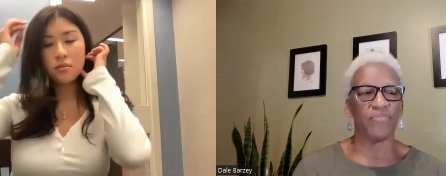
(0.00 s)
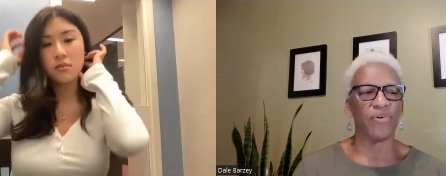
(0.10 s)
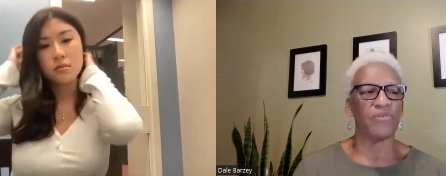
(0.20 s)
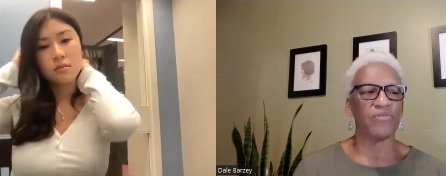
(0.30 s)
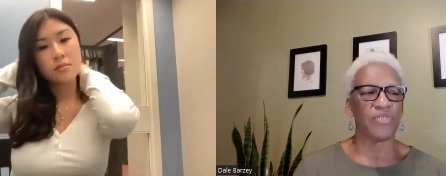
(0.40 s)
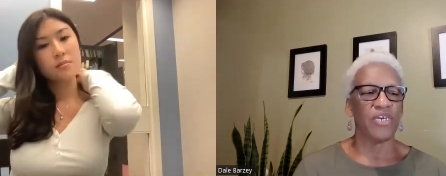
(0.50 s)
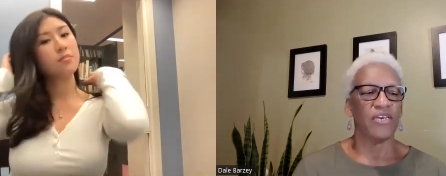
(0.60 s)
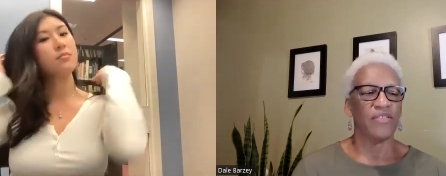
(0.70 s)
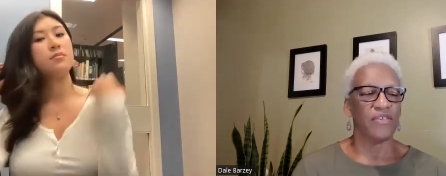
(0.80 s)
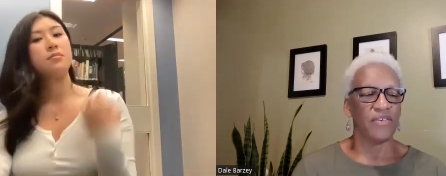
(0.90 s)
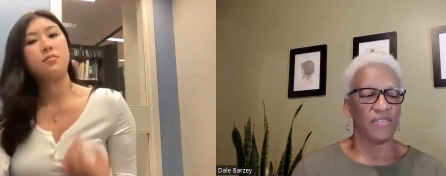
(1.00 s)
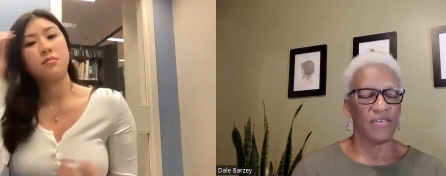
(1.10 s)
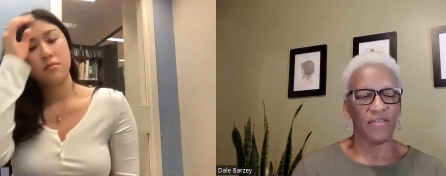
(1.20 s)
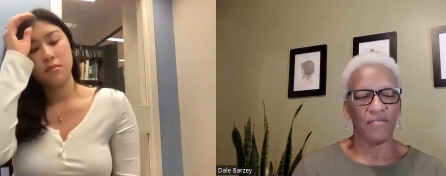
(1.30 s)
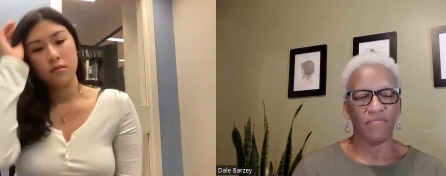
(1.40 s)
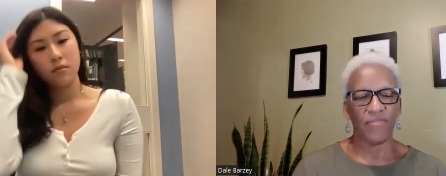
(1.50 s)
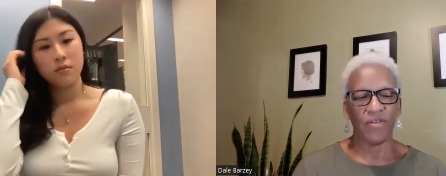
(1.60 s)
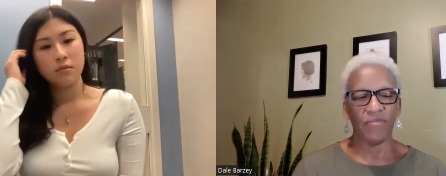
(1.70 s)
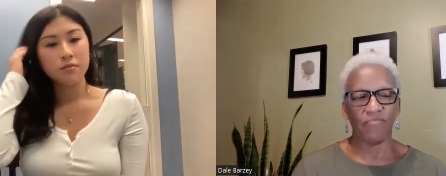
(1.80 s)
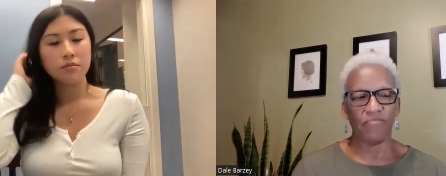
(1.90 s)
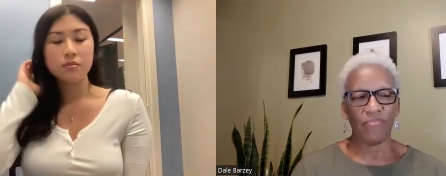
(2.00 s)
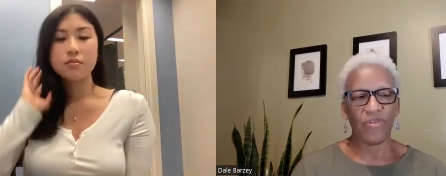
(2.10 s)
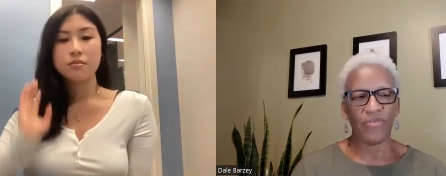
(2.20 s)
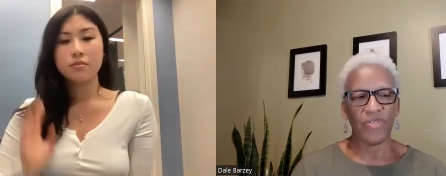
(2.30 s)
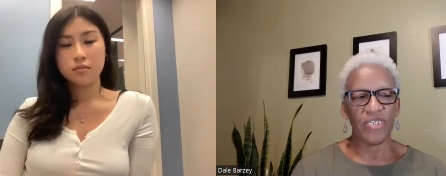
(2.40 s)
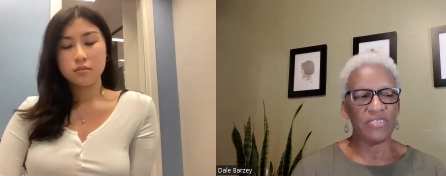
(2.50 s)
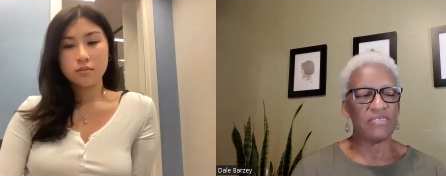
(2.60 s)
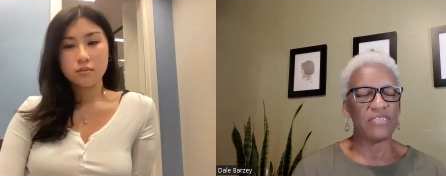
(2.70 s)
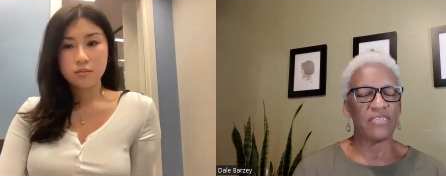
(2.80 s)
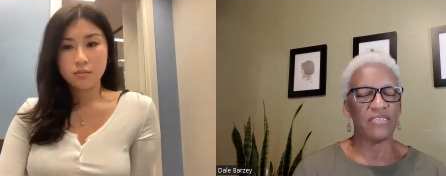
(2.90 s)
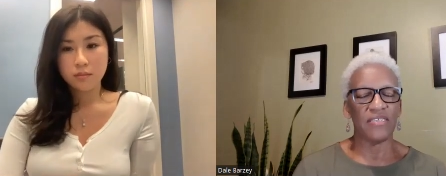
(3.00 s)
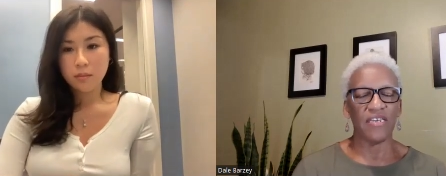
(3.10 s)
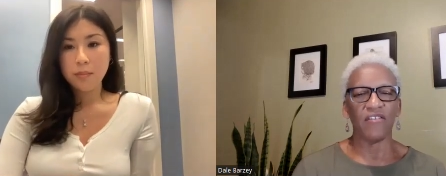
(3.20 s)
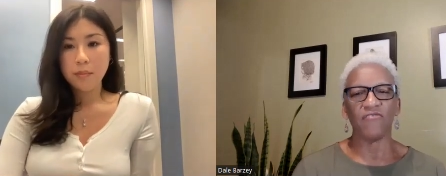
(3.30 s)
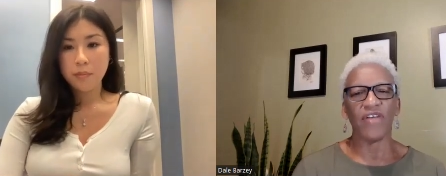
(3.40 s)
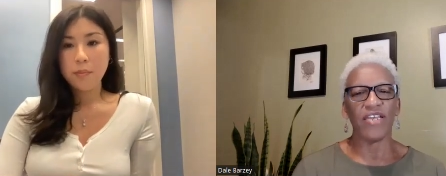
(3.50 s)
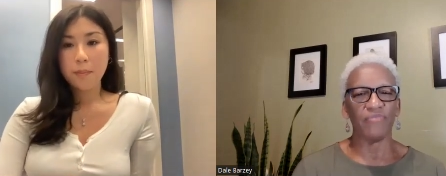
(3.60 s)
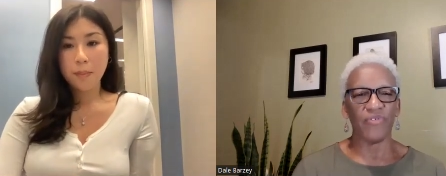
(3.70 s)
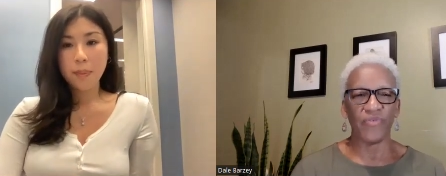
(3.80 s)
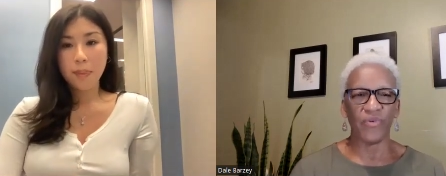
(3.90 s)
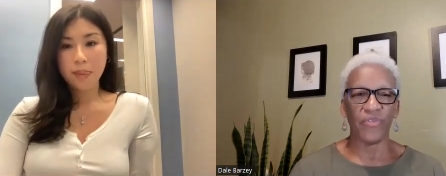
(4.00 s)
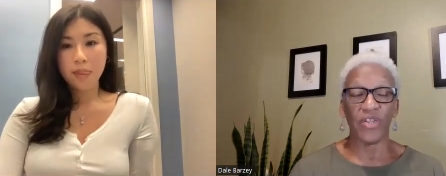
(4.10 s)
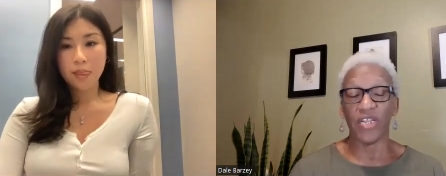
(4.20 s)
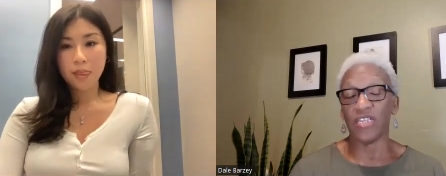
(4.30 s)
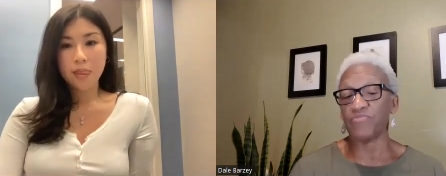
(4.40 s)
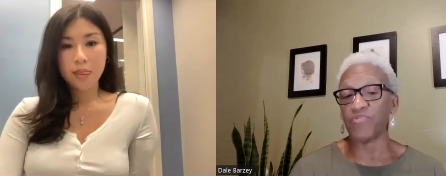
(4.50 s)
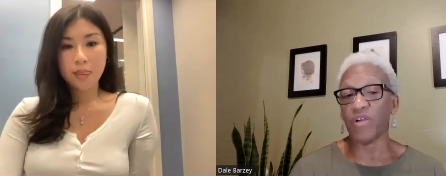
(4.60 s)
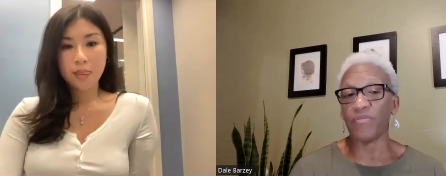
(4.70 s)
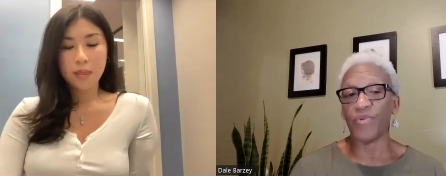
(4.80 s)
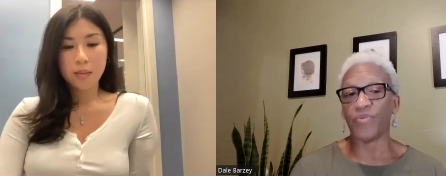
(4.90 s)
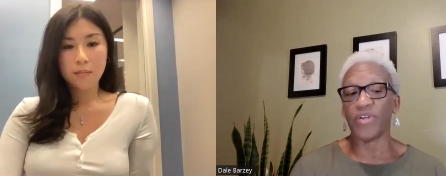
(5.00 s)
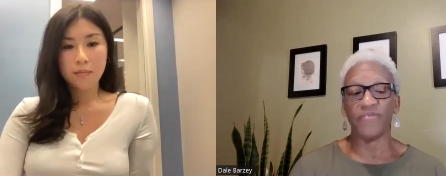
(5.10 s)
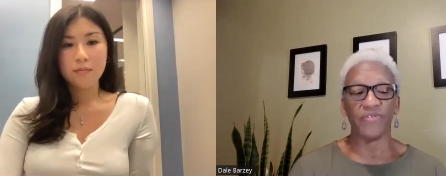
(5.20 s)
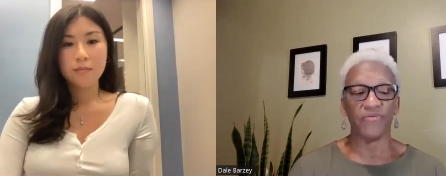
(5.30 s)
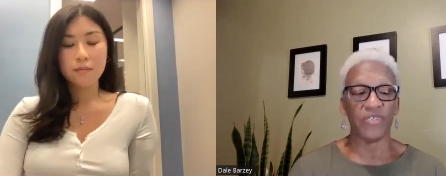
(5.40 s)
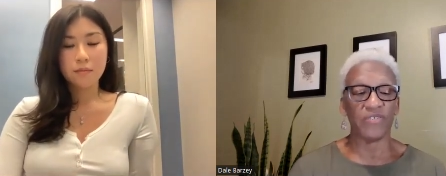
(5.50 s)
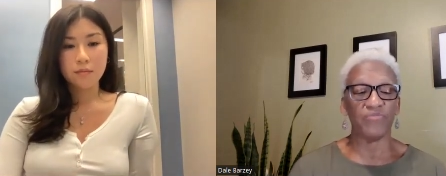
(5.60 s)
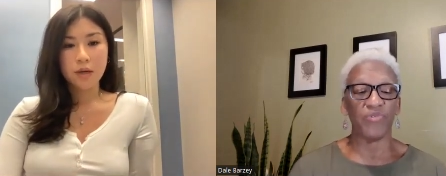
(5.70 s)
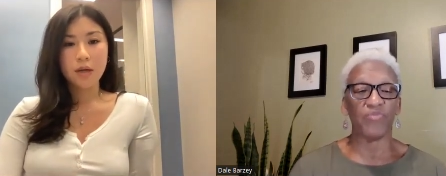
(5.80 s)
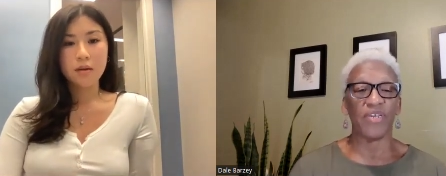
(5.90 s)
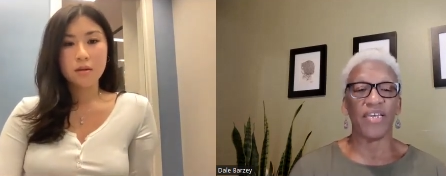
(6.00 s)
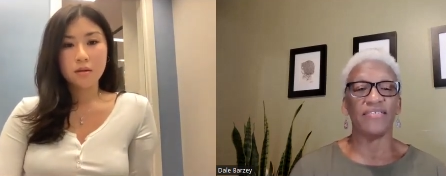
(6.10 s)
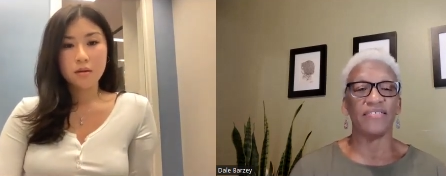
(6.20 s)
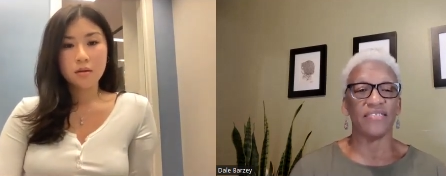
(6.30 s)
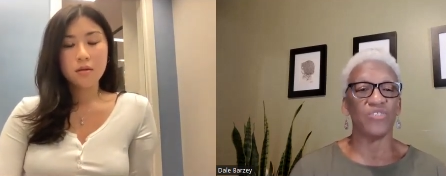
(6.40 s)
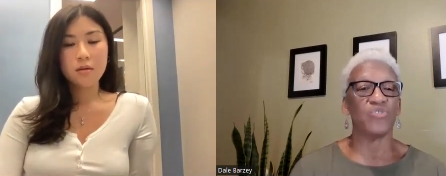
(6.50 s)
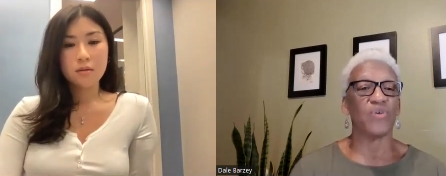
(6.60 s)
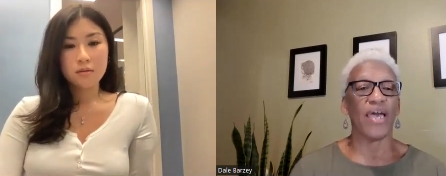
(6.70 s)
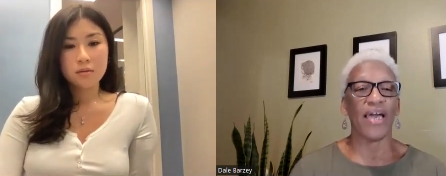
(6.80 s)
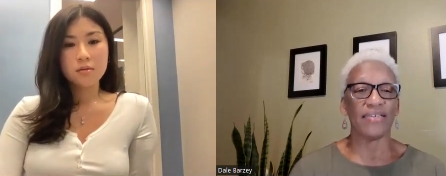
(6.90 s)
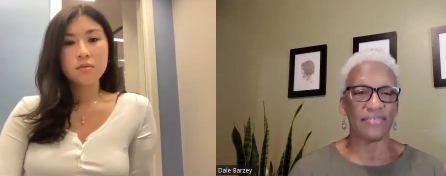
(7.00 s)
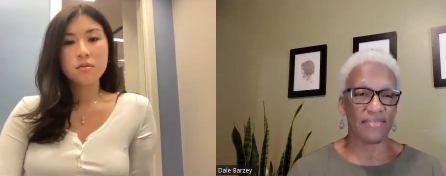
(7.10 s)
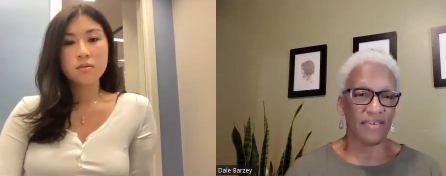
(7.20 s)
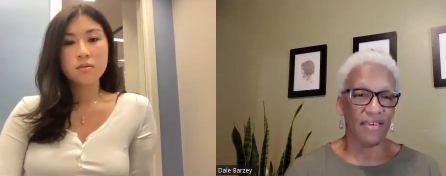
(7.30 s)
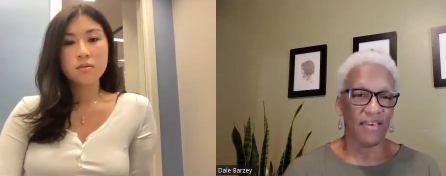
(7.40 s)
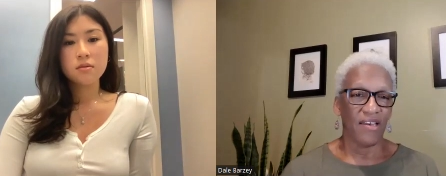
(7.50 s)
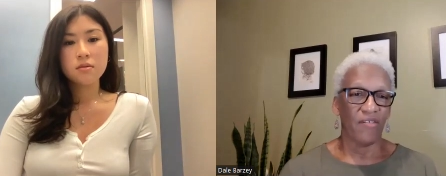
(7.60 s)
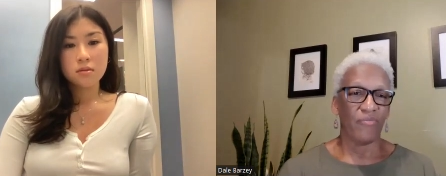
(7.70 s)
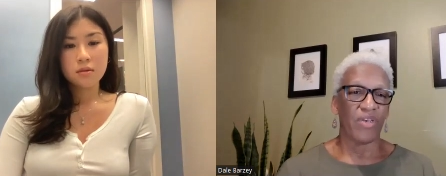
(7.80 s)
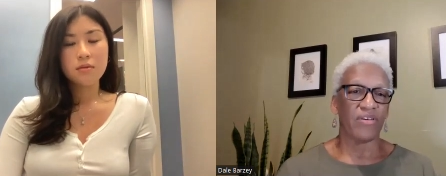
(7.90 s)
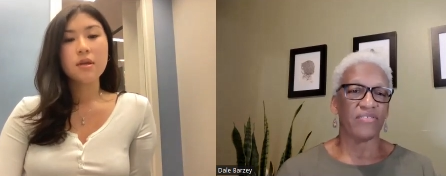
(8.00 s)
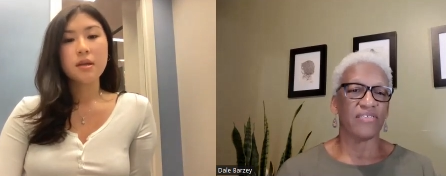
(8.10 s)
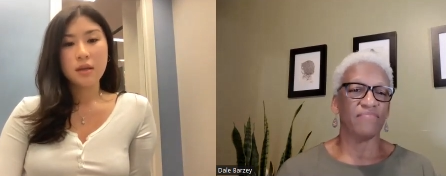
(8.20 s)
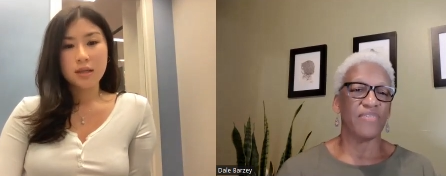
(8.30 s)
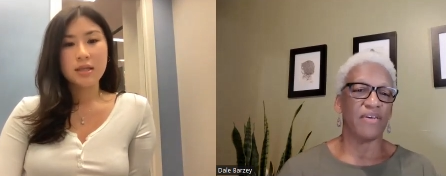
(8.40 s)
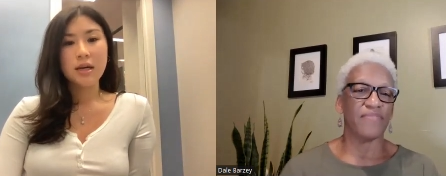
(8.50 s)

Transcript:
Speaker 1: talked about the the the you know nurses eating their young right before then, and that's probably one of the reasons people are hesitant to ask because exactly.